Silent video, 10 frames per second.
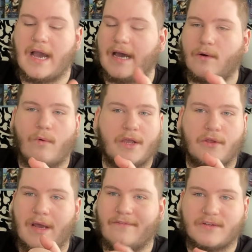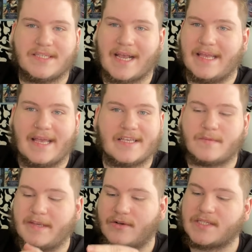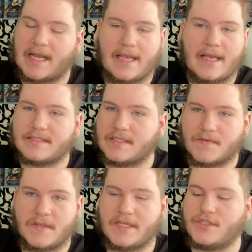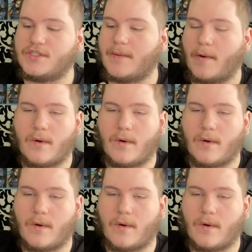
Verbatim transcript: I don't want you to ever second guess me or second guess this relationship.